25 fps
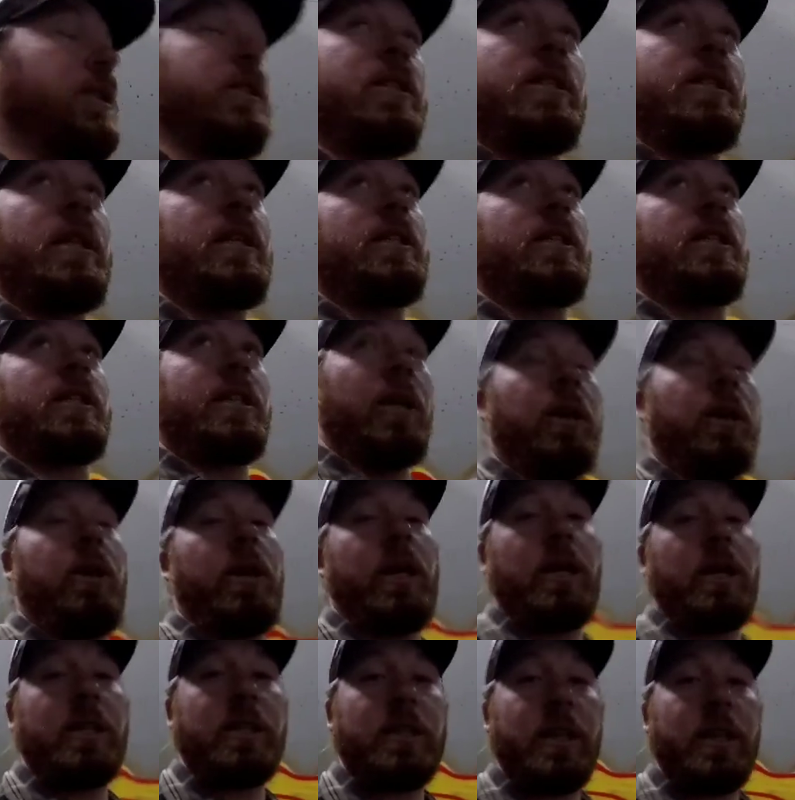It's
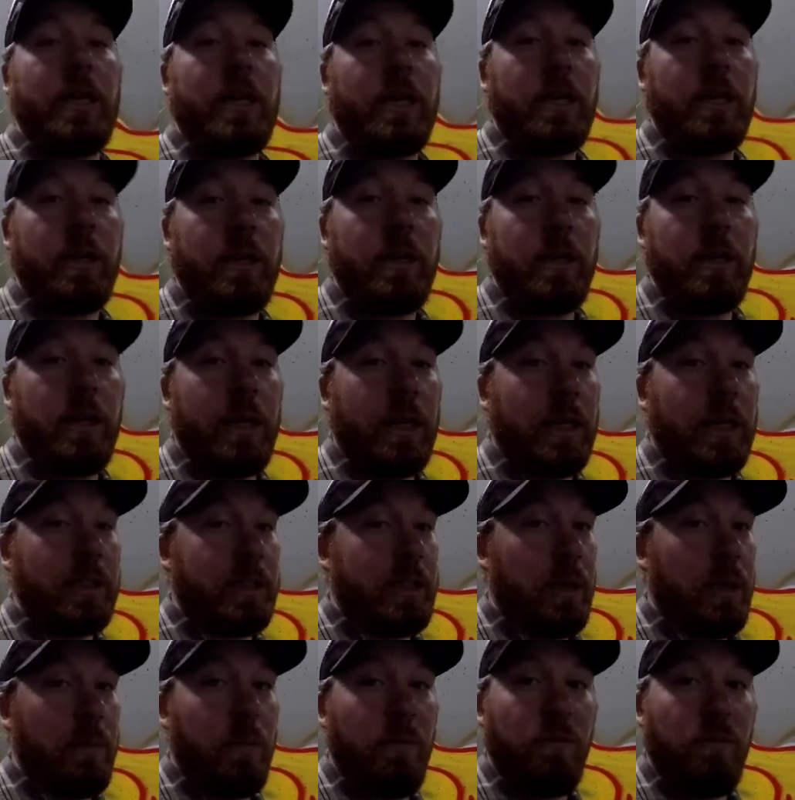serious. Like I
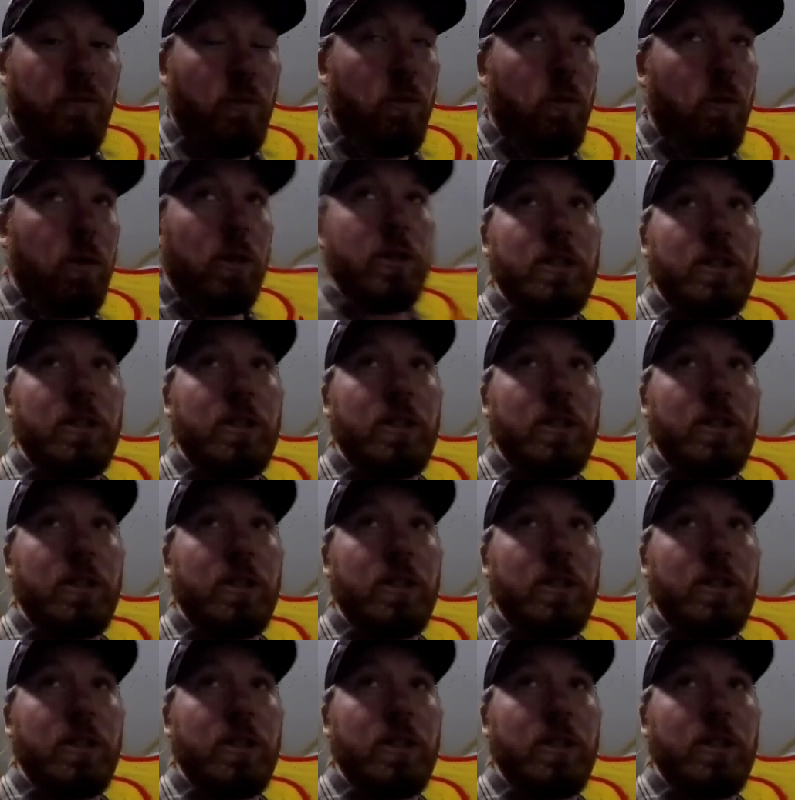said before,